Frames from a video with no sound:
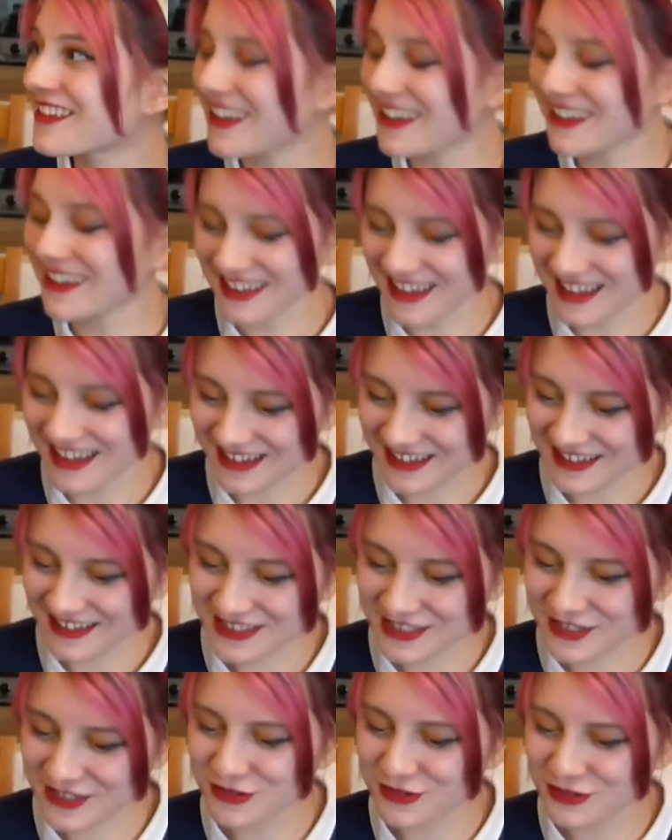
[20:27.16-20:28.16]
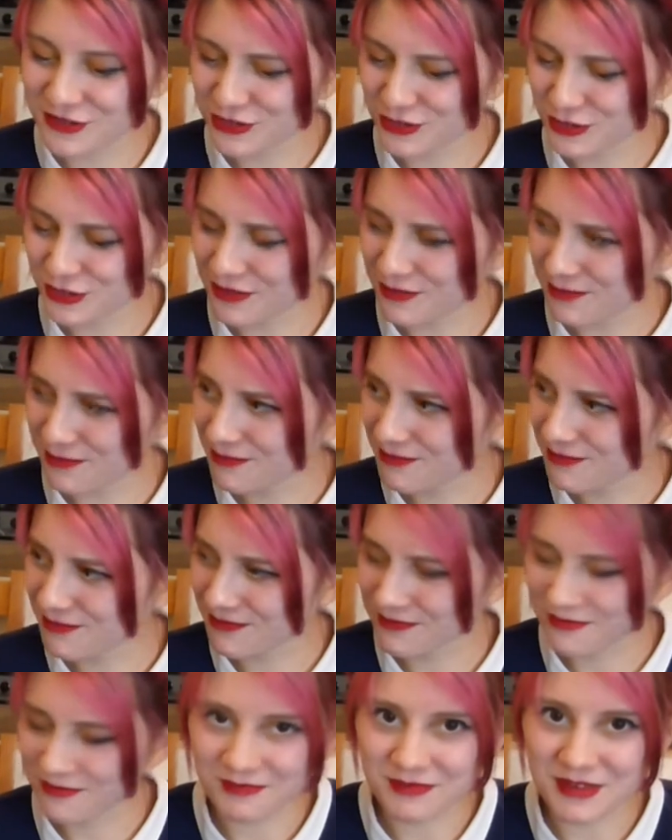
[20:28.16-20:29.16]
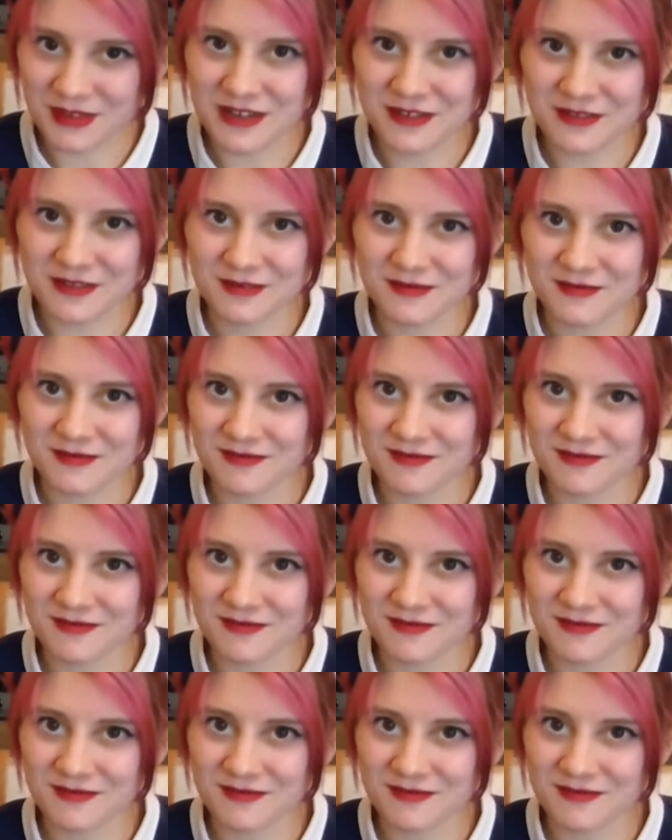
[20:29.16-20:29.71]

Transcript: Yeah. Scrooge would have been